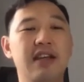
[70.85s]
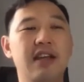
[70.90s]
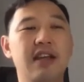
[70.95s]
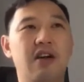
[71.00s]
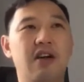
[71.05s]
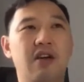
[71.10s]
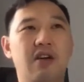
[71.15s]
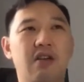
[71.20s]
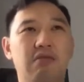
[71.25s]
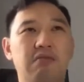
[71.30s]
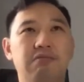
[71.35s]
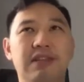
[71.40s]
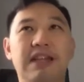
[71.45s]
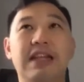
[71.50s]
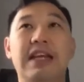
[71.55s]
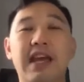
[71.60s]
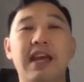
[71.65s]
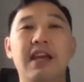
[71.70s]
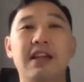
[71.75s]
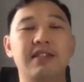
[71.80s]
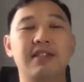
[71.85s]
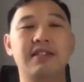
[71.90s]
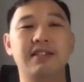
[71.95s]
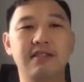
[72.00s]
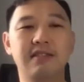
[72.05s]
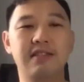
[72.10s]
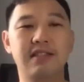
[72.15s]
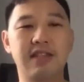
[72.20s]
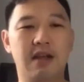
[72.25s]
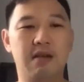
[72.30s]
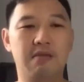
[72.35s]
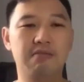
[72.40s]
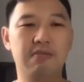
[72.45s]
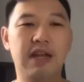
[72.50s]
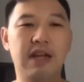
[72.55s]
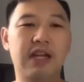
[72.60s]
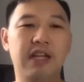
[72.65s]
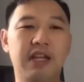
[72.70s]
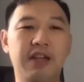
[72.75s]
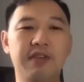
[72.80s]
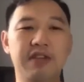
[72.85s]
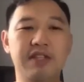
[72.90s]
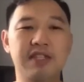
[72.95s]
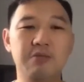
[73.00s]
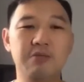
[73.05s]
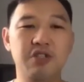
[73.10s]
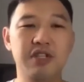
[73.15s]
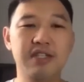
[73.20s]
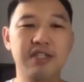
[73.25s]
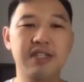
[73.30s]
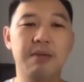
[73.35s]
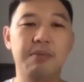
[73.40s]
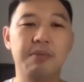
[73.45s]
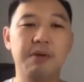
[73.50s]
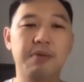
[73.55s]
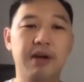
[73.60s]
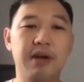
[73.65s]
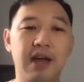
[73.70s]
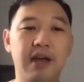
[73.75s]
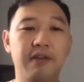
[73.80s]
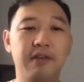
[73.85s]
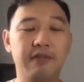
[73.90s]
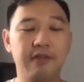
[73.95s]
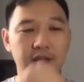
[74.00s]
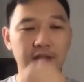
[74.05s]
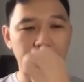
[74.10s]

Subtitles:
or negates some negative assumptions that people have.